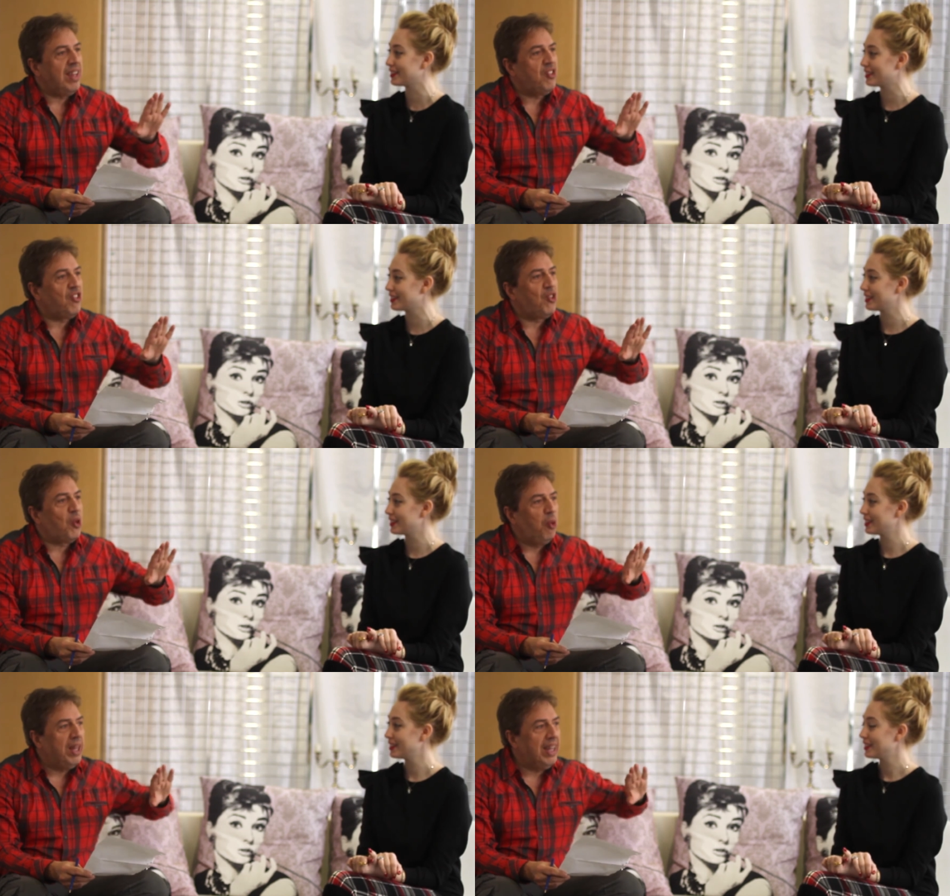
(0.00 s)

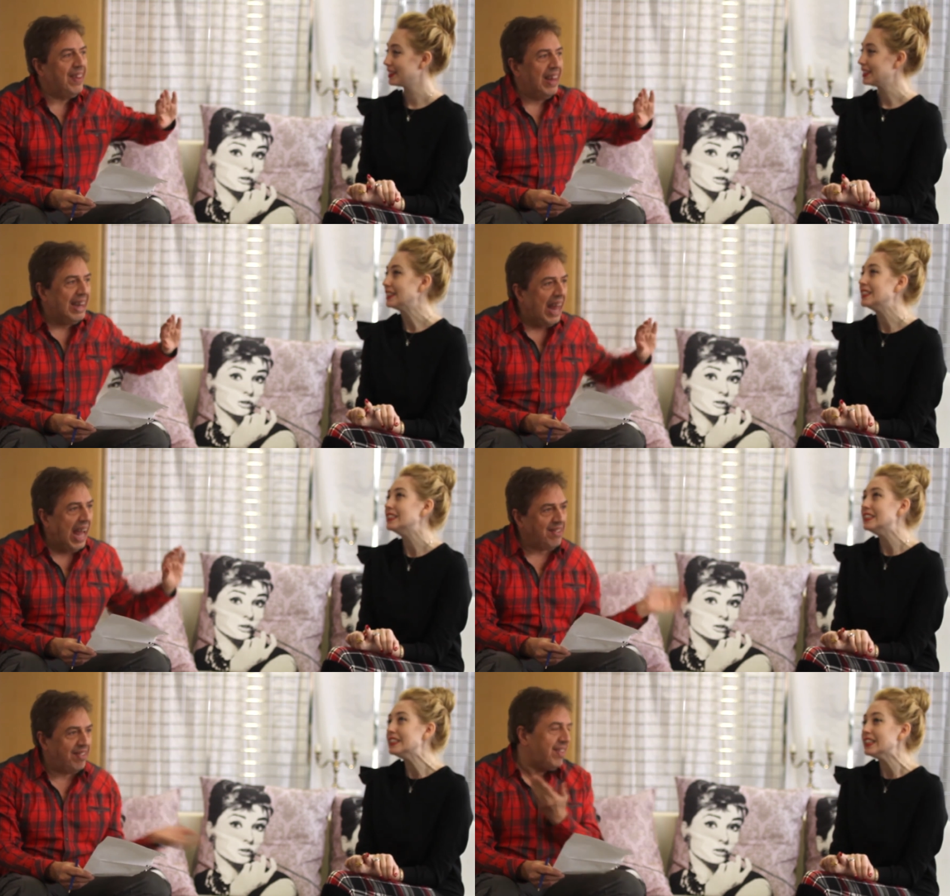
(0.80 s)
Speaker 1: stole it at the
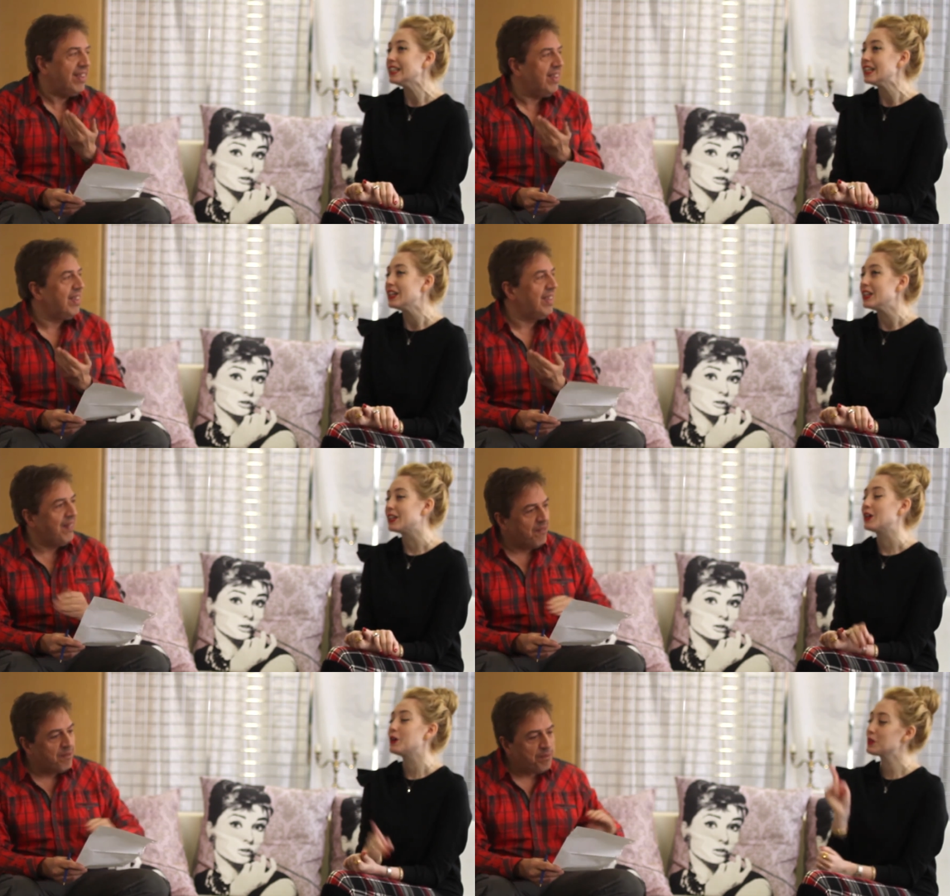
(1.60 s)
last?
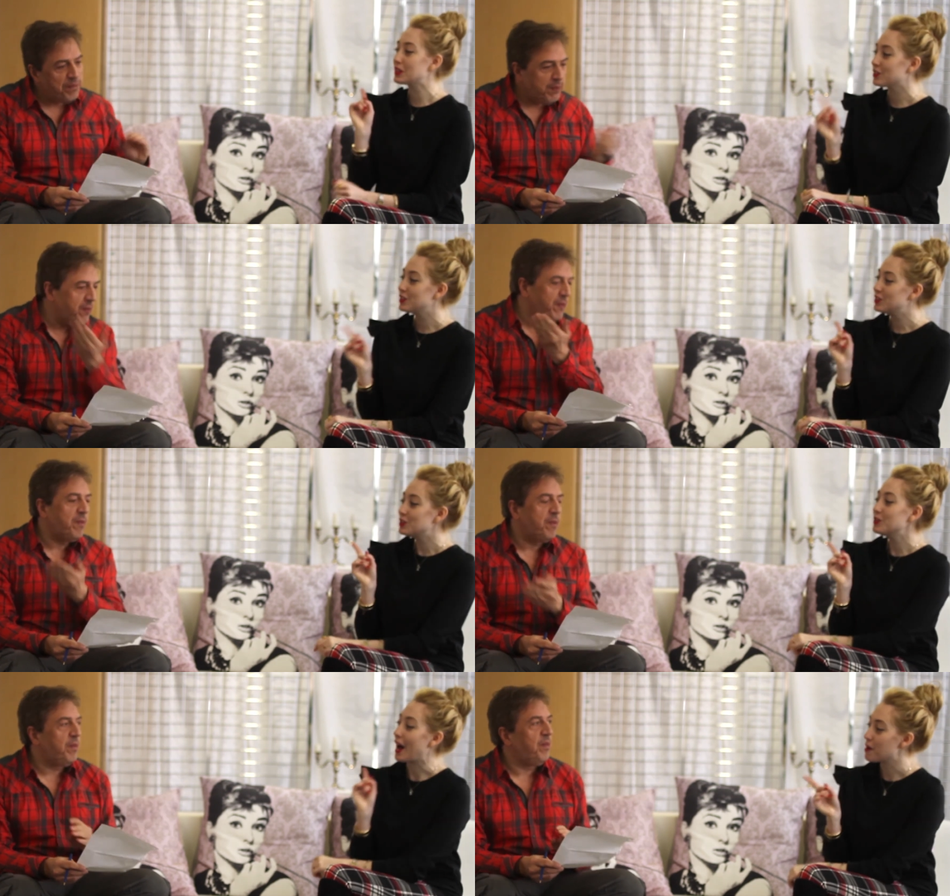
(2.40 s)
Speaker 2: You know, with a
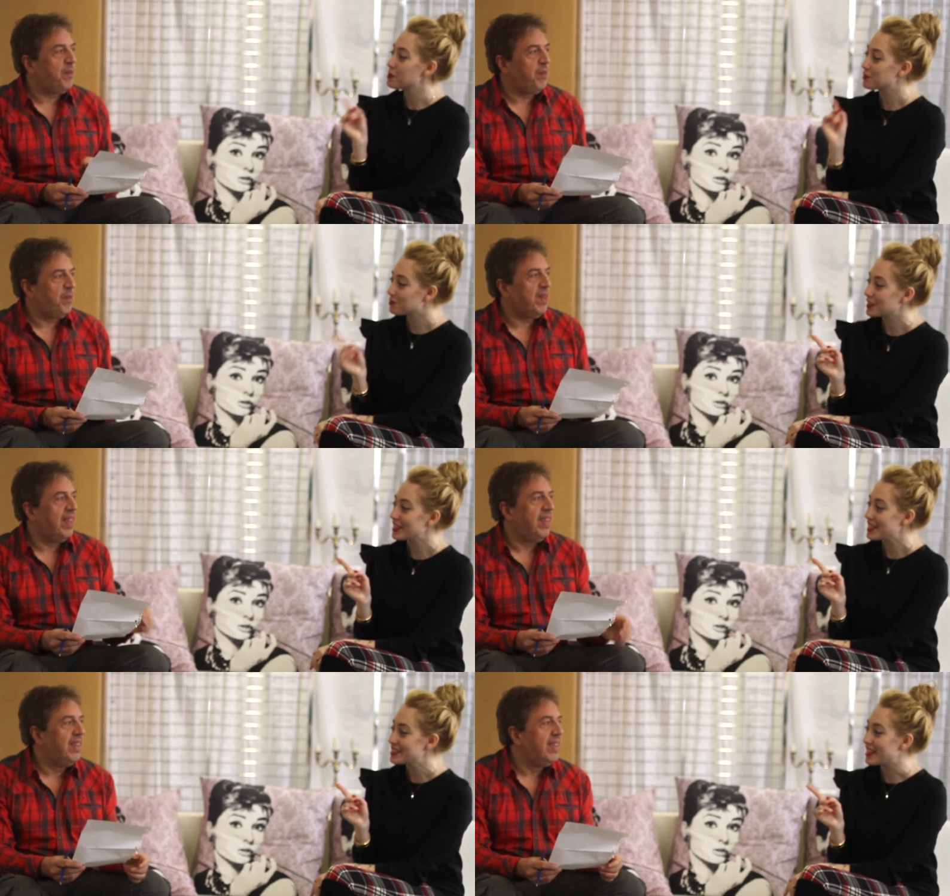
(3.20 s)
new album
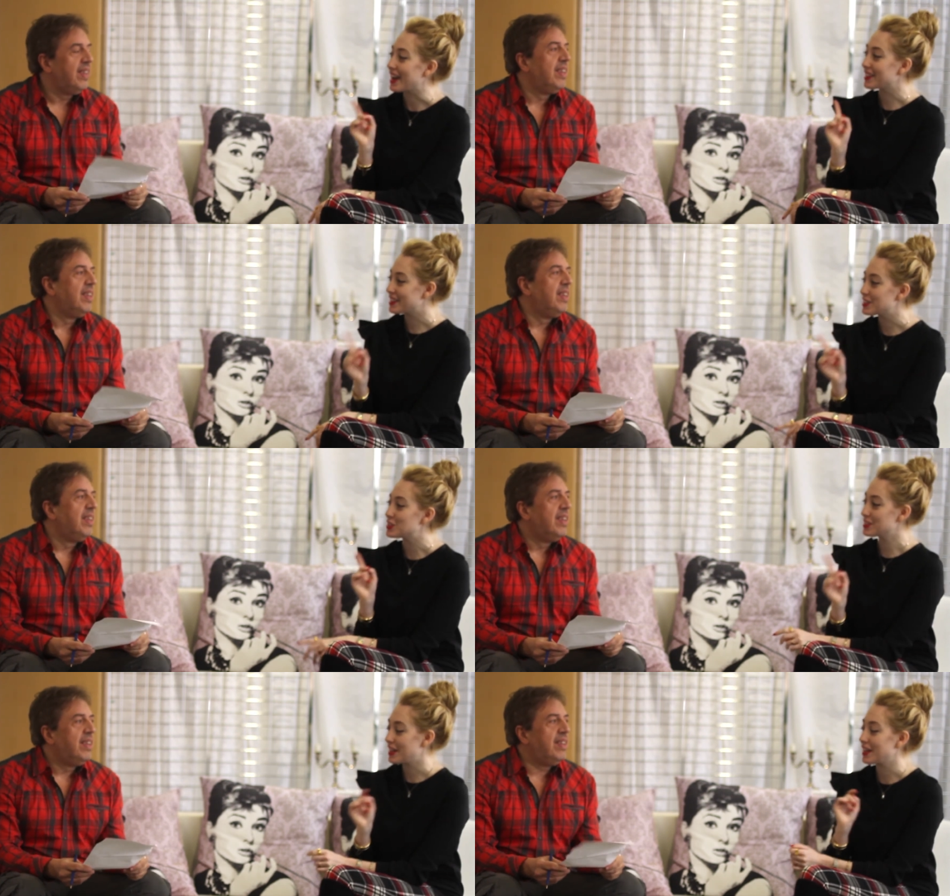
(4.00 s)
release. I think
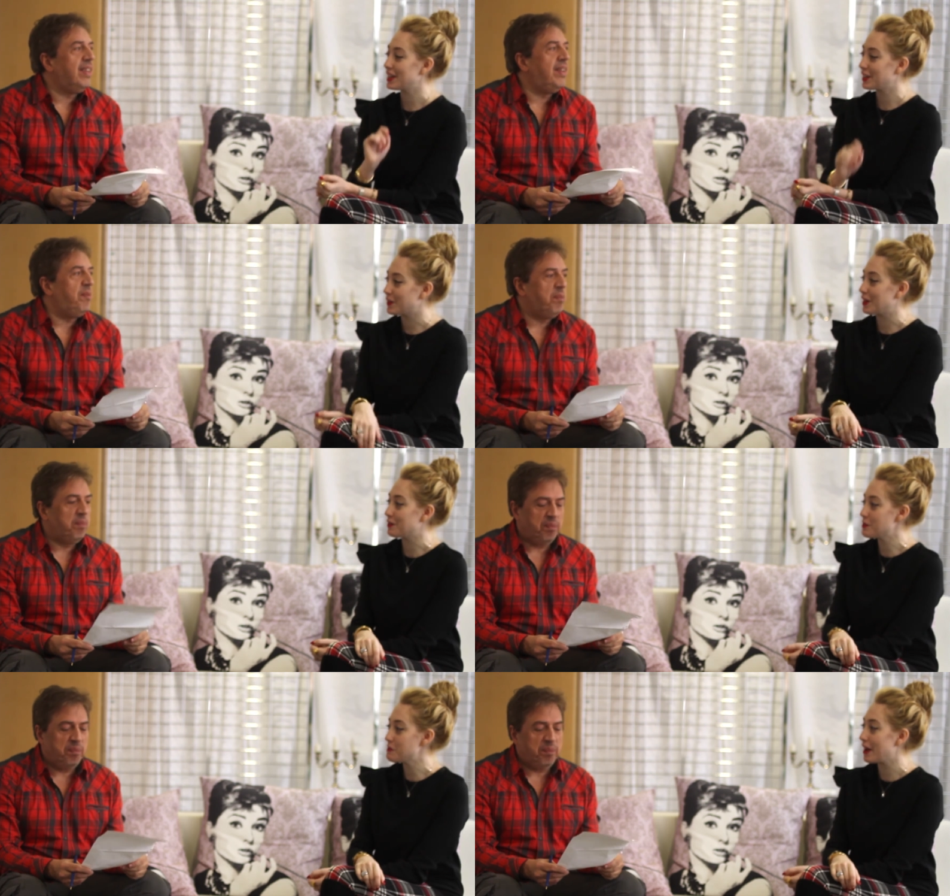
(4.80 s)
she's taking it away
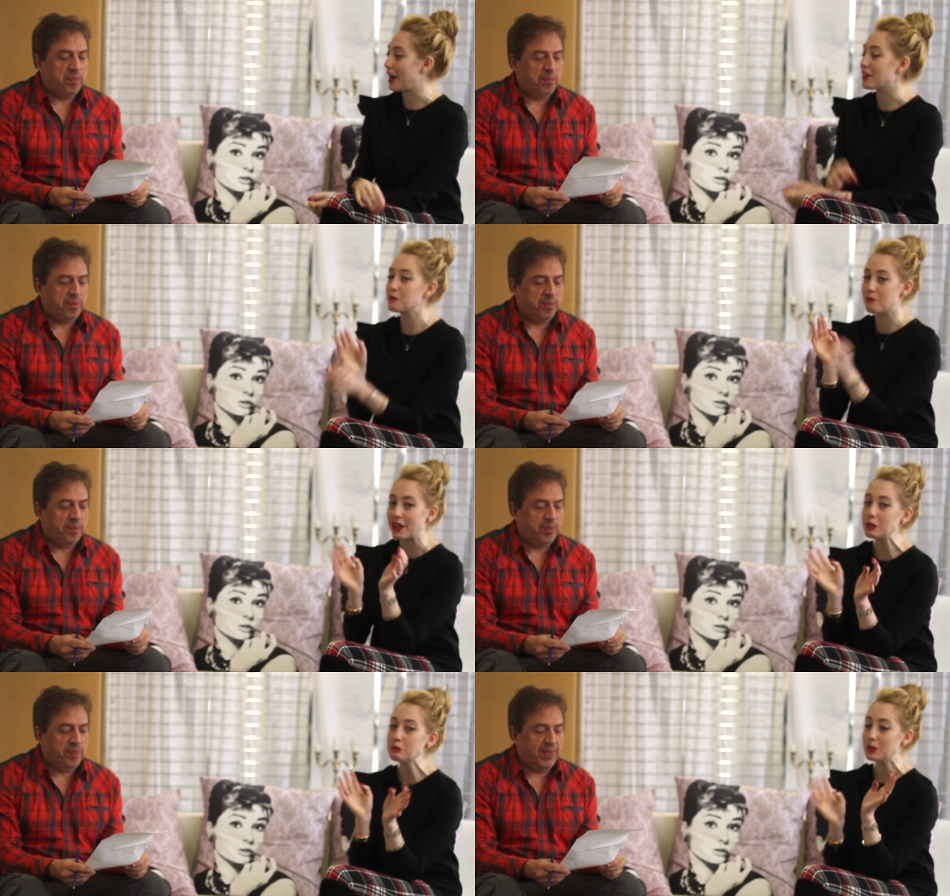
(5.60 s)
from my. I think
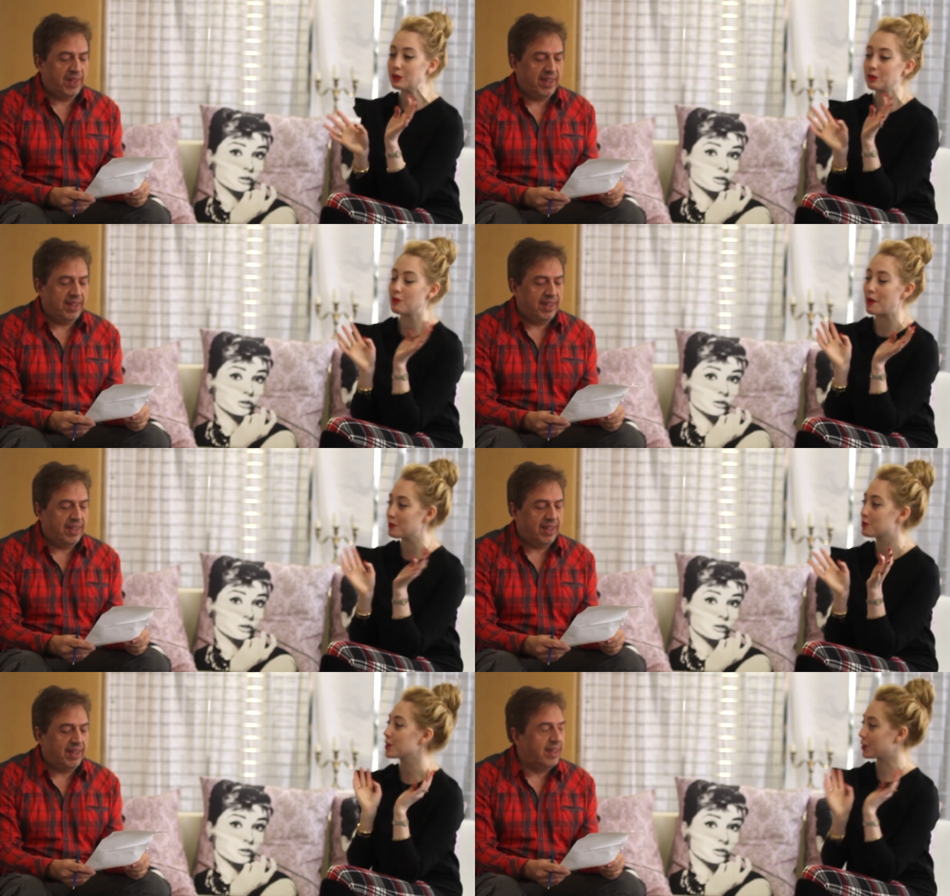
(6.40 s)
Miley will be
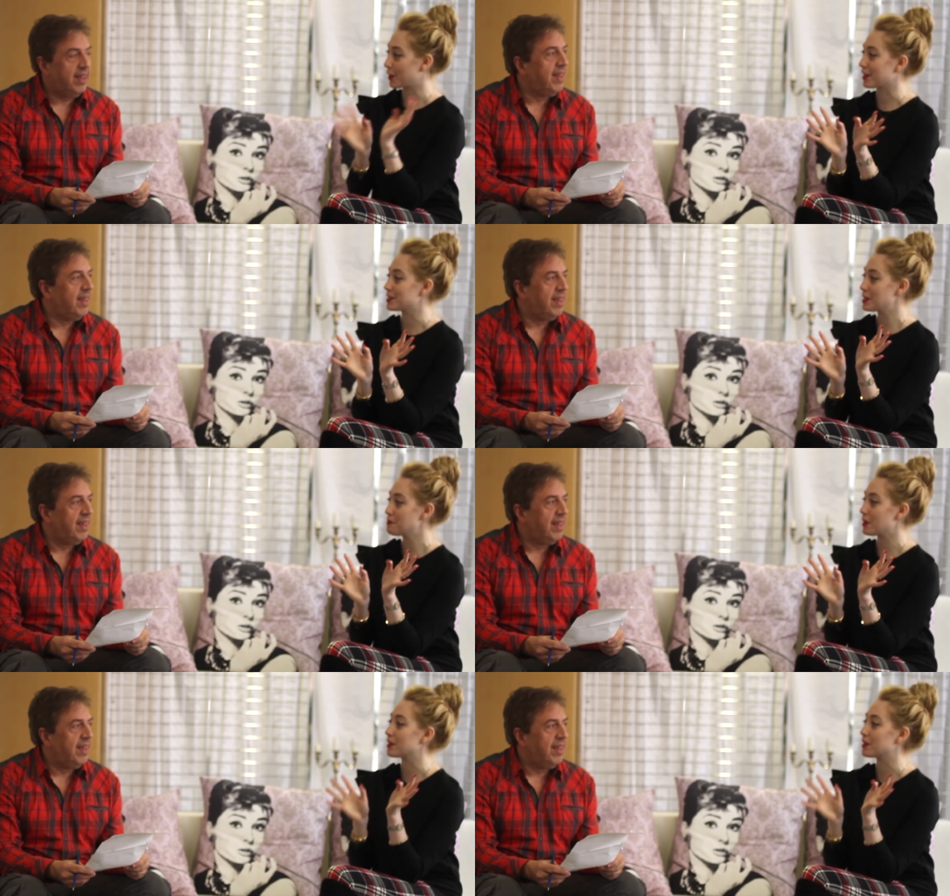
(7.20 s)
remembered for the crazy, but I